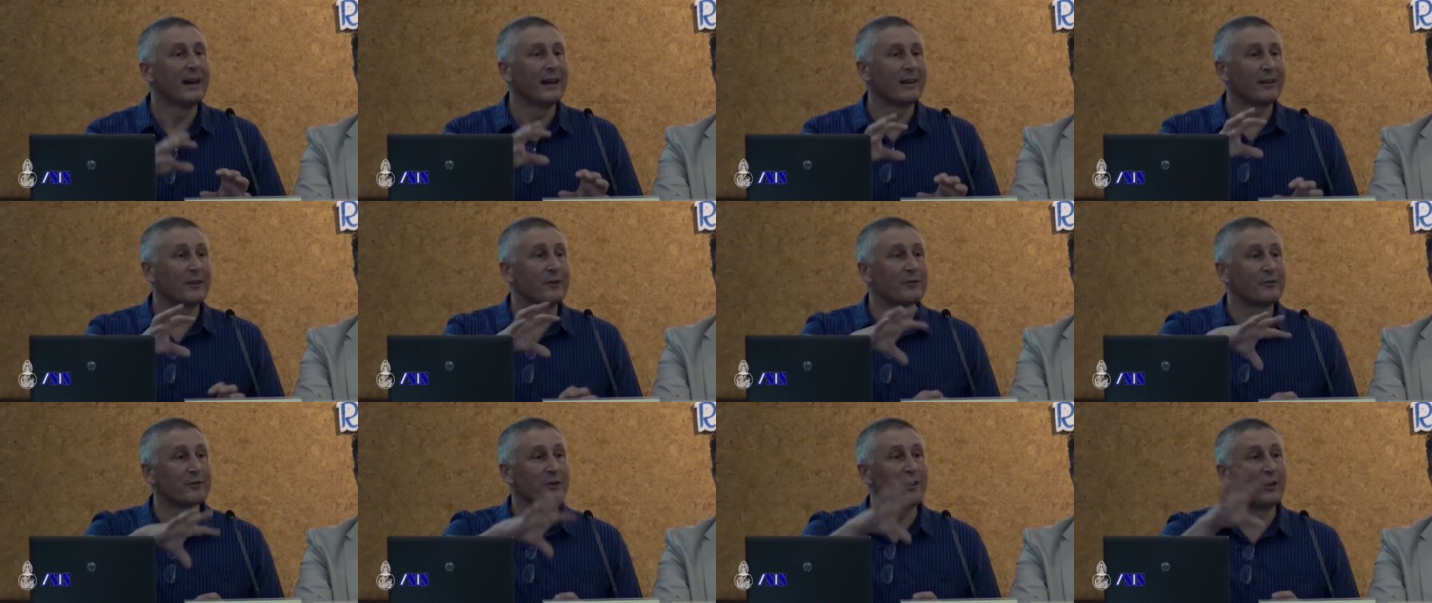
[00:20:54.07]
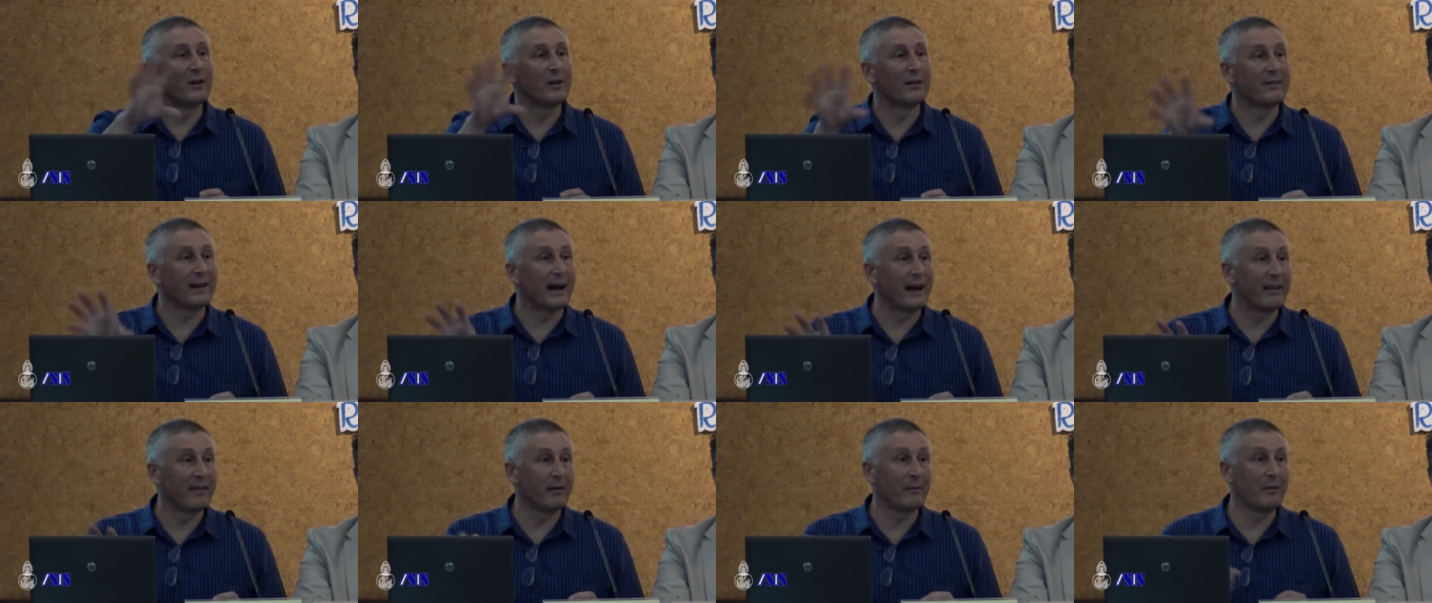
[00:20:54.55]
control
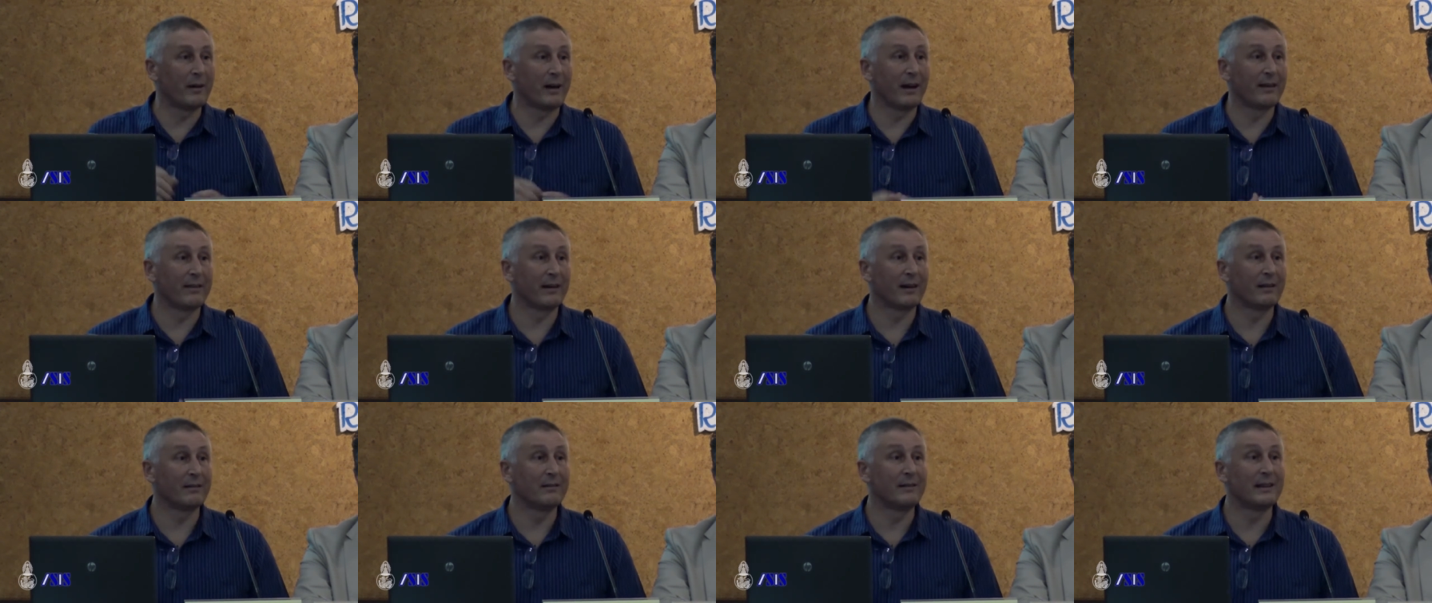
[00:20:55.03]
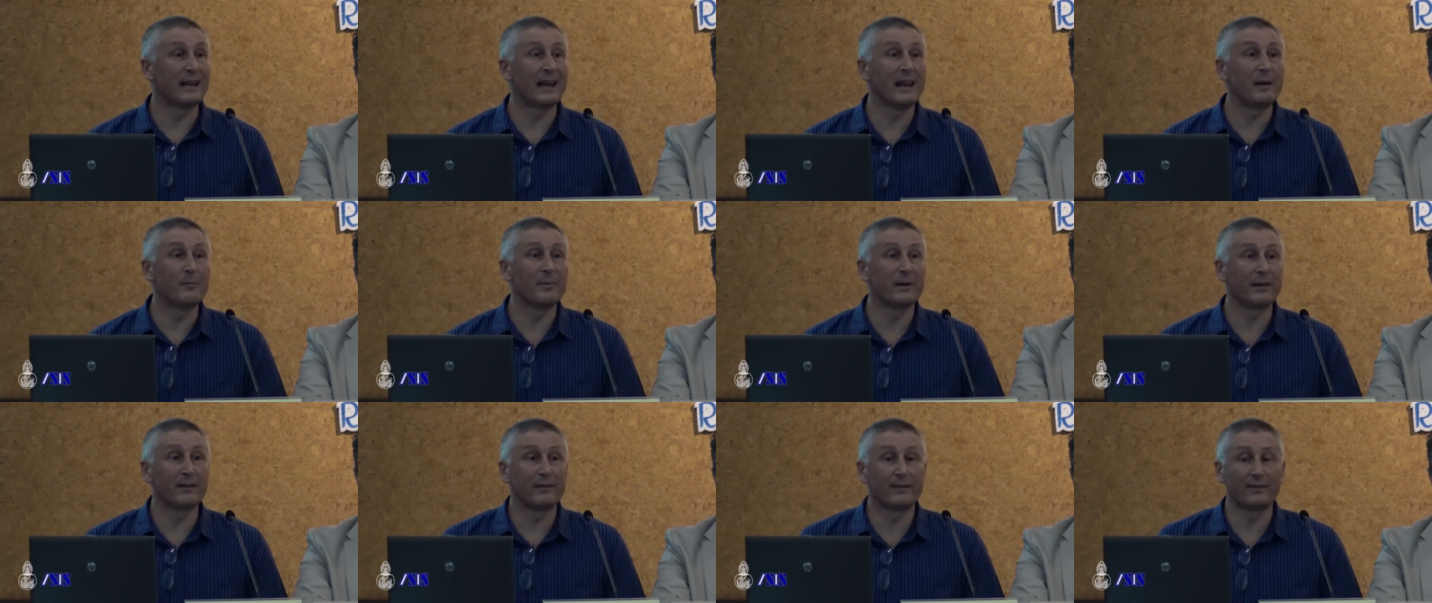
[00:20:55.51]
of other
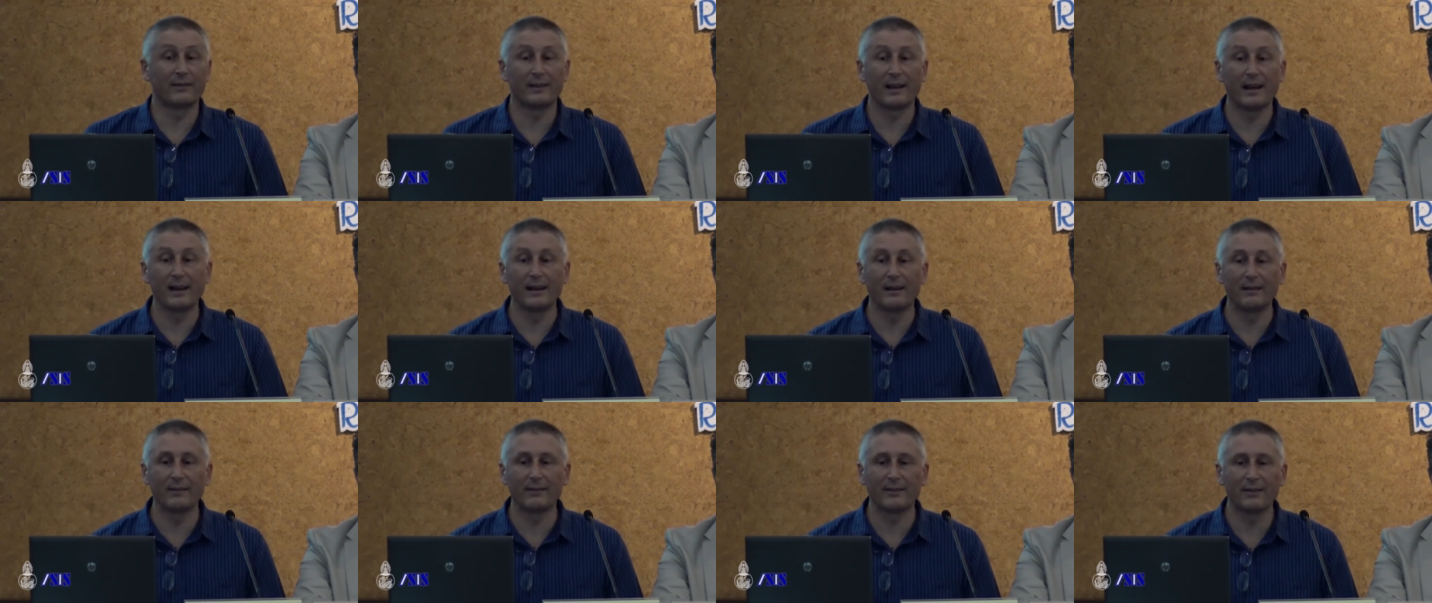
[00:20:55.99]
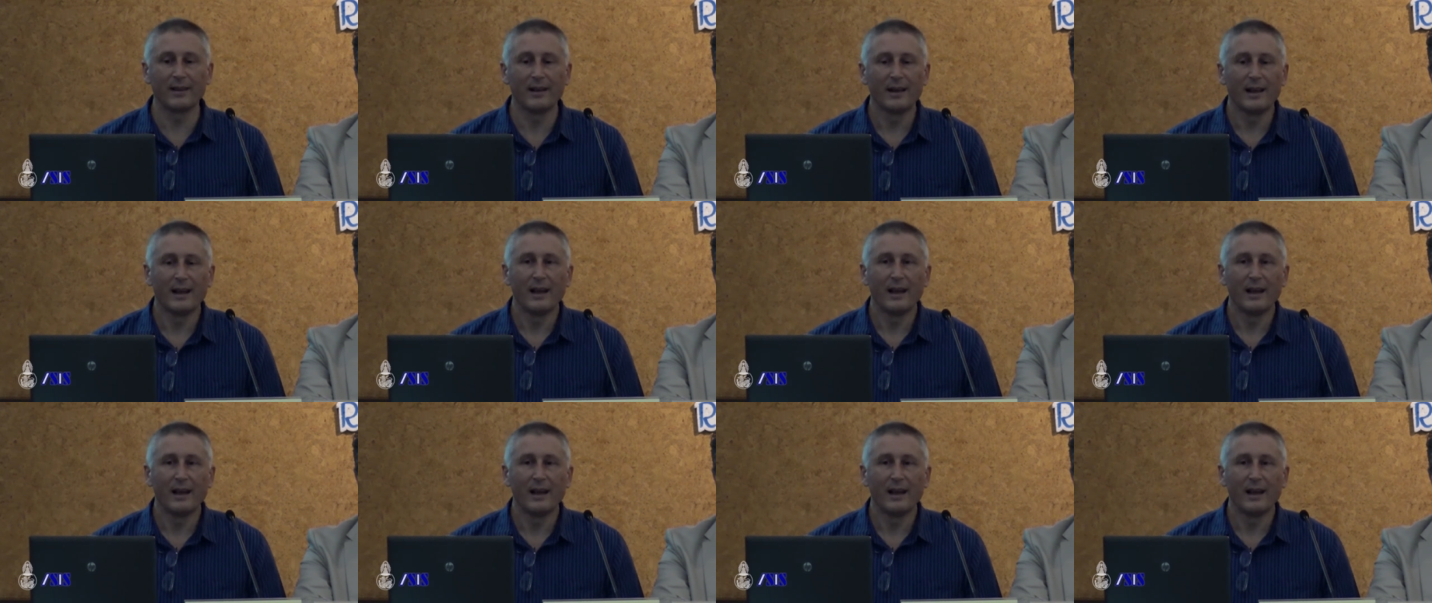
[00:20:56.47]
neighbour states.